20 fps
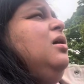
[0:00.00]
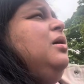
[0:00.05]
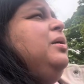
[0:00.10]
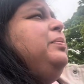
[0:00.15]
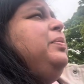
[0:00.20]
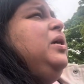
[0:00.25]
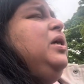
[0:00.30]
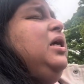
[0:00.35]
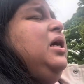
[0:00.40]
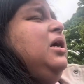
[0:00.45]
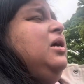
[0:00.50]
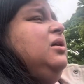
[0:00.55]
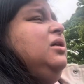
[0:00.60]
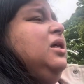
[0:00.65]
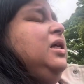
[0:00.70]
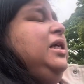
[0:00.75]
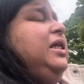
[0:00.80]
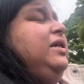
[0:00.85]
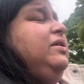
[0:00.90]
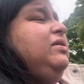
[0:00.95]
But yeah, the
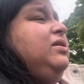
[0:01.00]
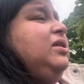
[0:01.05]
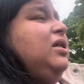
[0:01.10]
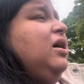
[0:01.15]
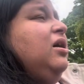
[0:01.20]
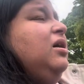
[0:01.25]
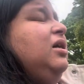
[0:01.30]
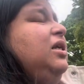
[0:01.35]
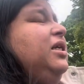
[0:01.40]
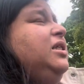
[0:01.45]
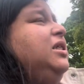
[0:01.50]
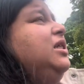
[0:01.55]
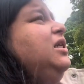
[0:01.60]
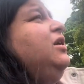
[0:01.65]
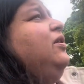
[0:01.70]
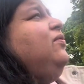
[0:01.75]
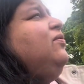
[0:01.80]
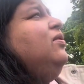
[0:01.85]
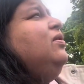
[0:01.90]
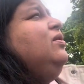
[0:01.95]
leaves are literally
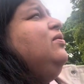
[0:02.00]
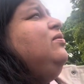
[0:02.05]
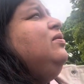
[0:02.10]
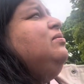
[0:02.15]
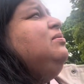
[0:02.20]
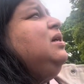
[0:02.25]
falling from